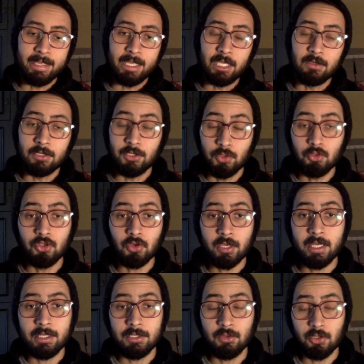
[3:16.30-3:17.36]

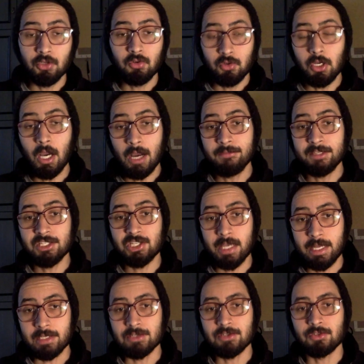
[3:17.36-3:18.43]
you have the
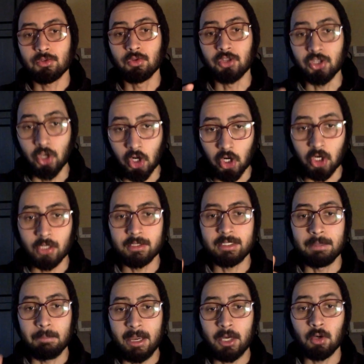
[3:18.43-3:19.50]
chance to turn
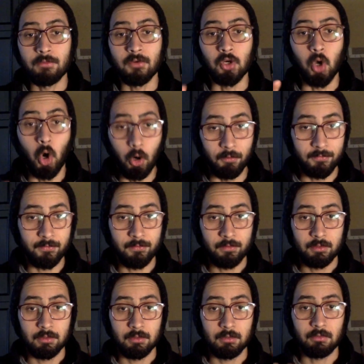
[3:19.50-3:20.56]
the microphone off
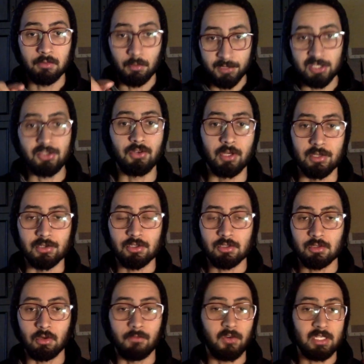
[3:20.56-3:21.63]
from the students.
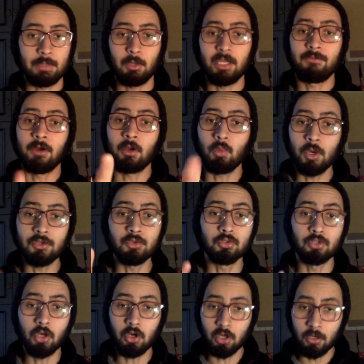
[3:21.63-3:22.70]
So, for example, if I don't want you to
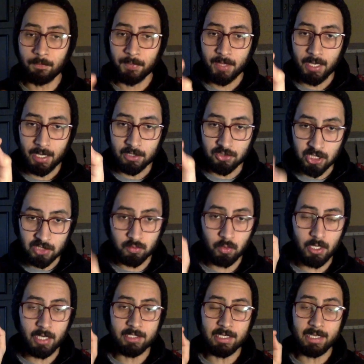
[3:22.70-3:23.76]
talk, I
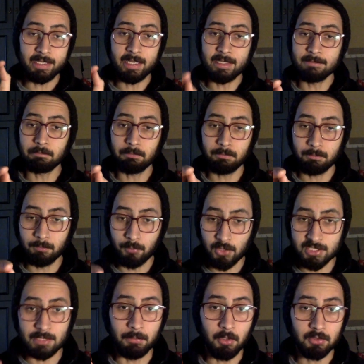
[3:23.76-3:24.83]
can press
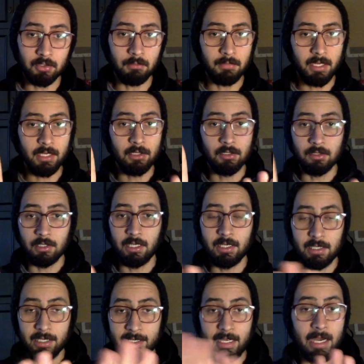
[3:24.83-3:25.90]
the button
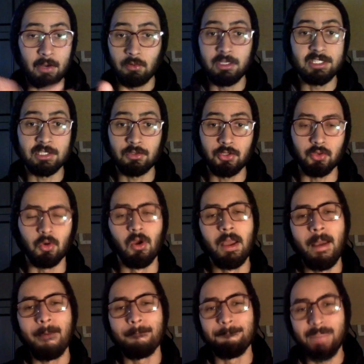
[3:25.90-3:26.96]
and I don't listen to you.
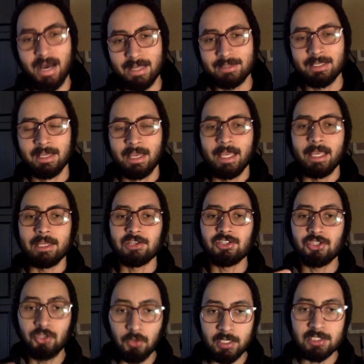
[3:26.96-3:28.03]
But
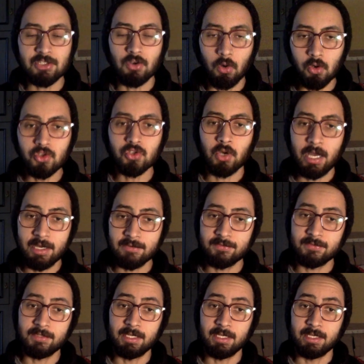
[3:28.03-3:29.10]
students also have
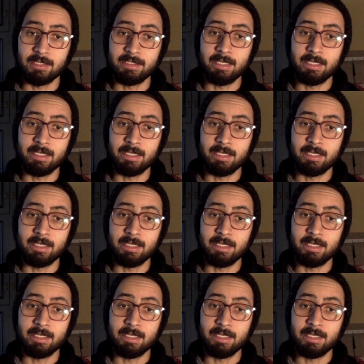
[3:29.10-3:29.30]
the